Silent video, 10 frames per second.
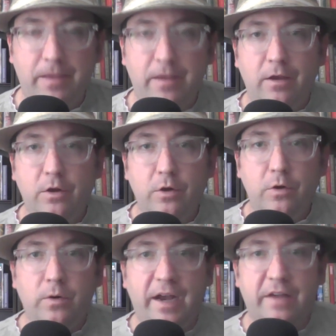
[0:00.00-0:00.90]

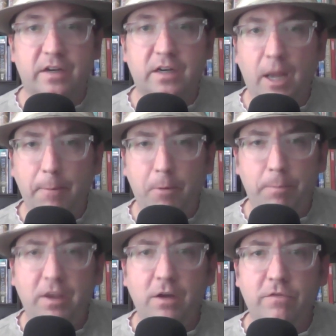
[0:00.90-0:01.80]
who has a couple
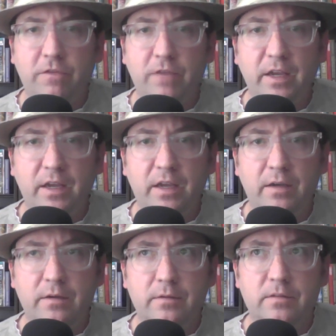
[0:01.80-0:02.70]
POV